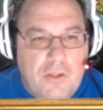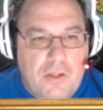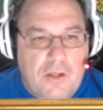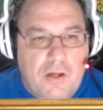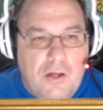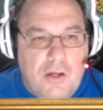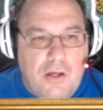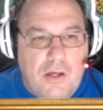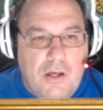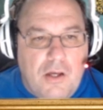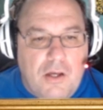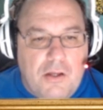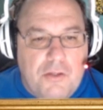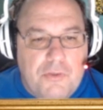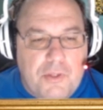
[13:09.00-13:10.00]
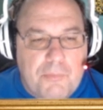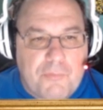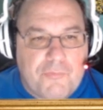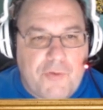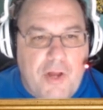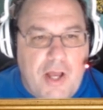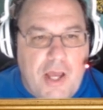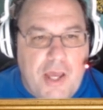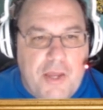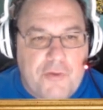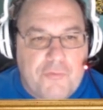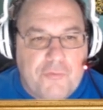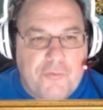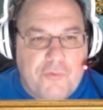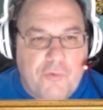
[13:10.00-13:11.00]
Number
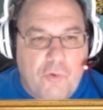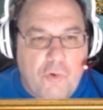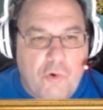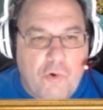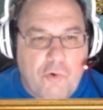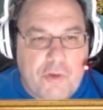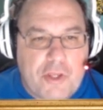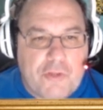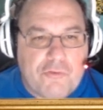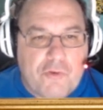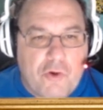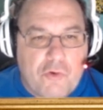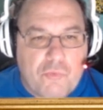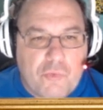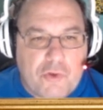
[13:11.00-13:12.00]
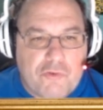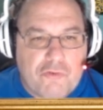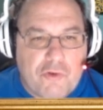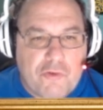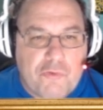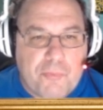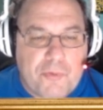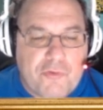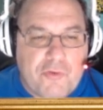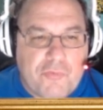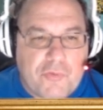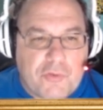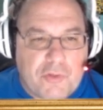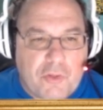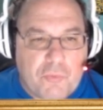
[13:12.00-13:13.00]
five. Or its own
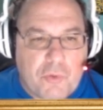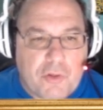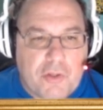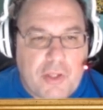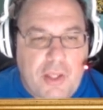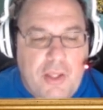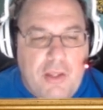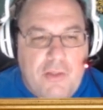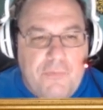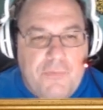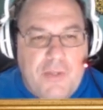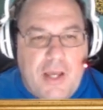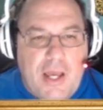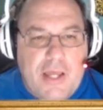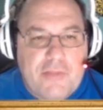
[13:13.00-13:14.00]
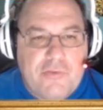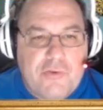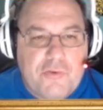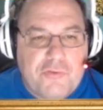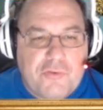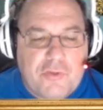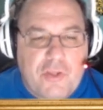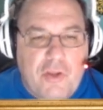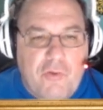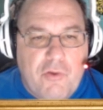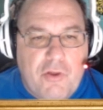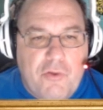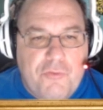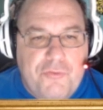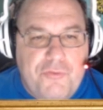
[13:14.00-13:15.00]
restaurant-specific network. The ideal
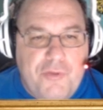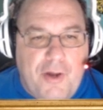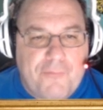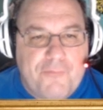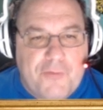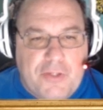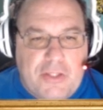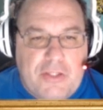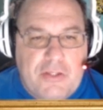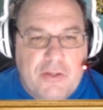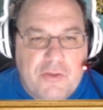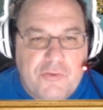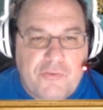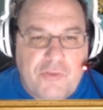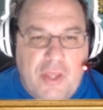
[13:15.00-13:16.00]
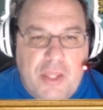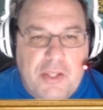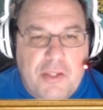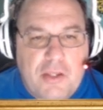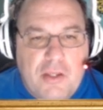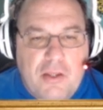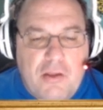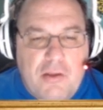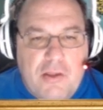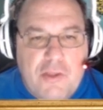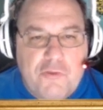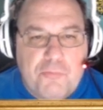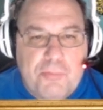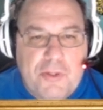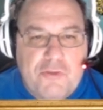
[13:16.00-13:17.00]
scenario, Duffy said,
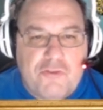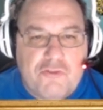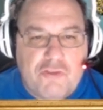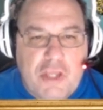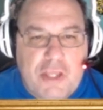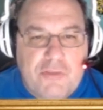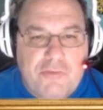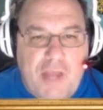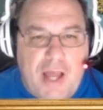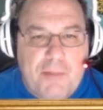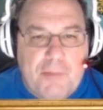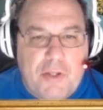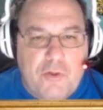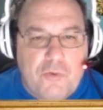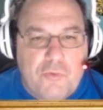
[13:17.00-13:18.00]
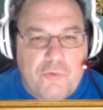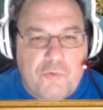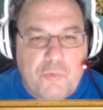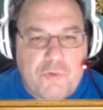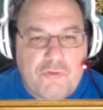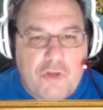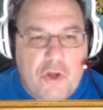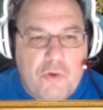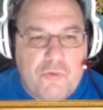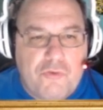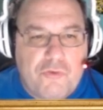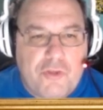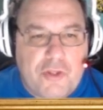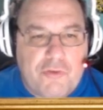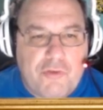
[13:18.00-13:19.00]
is pizza chain Domino's, which
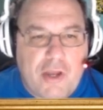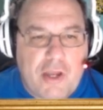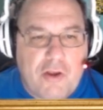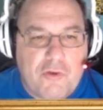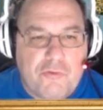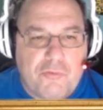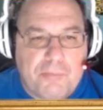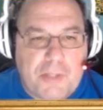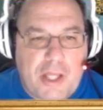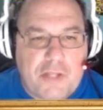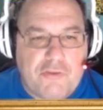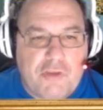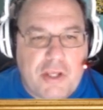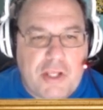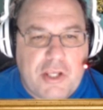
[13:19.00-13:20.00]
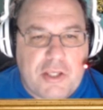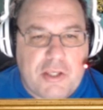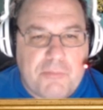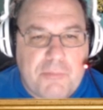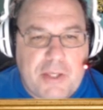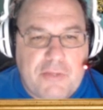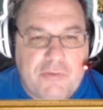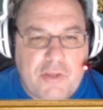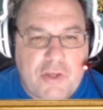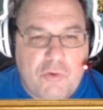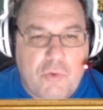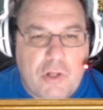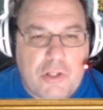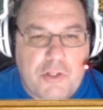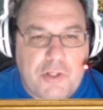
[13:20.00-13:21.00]
owns the entire supply chain and can maintain
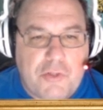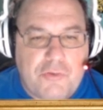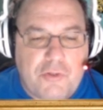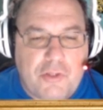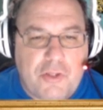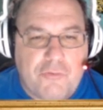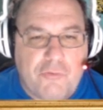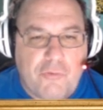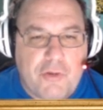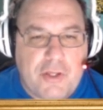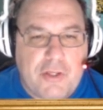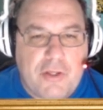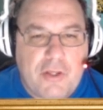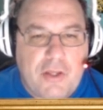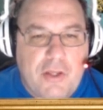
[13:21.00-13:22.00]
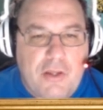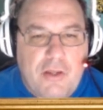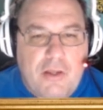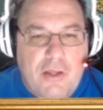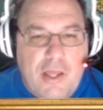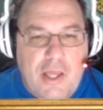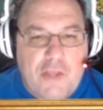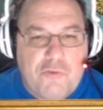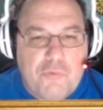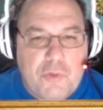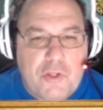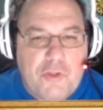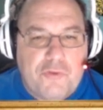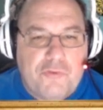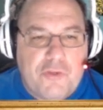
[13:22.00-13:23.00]
quality of delivery as
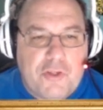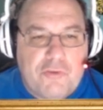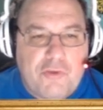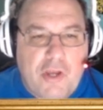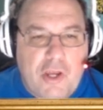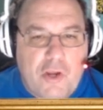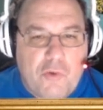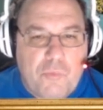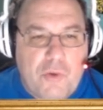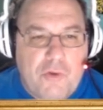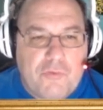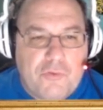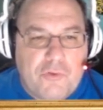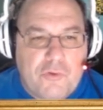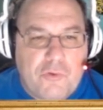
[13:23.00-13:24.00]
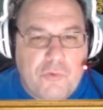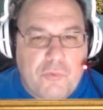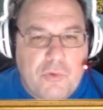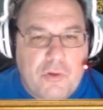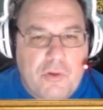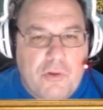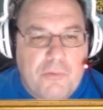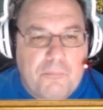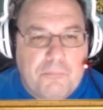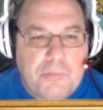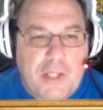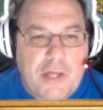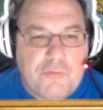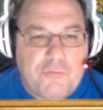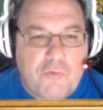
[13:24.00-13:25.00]
well as the entire revenue
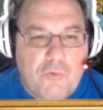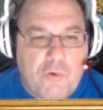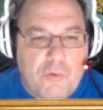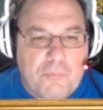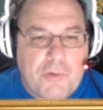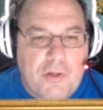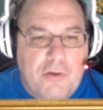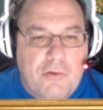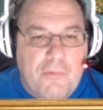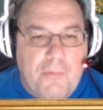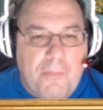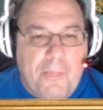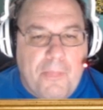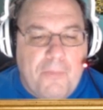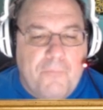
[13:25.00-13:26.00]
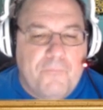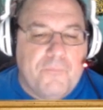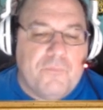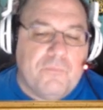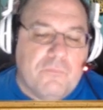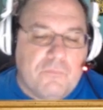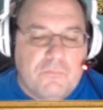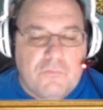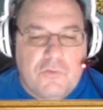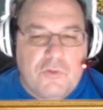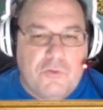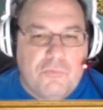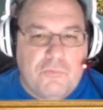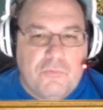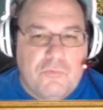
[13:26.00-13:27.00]
platform.
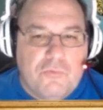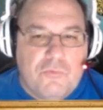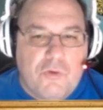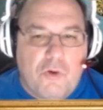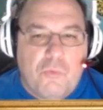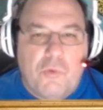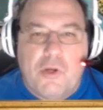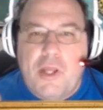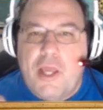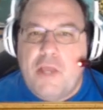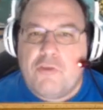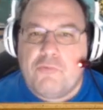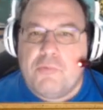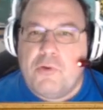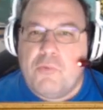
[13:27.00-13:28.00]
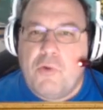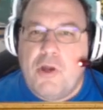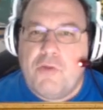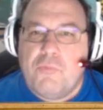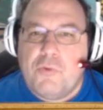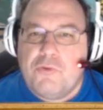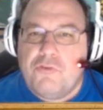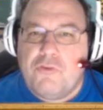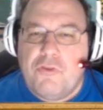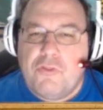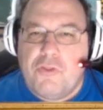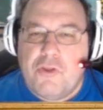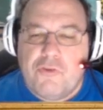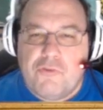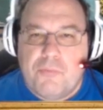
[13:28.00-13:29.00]
You don't want to ask my wife what she
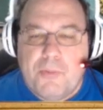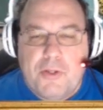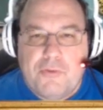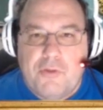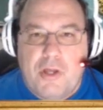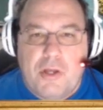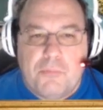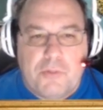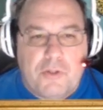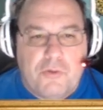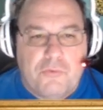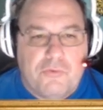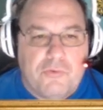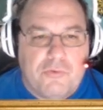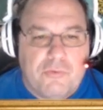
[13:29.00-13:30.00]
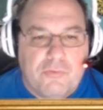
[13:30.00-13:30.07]
thinks about Domino's.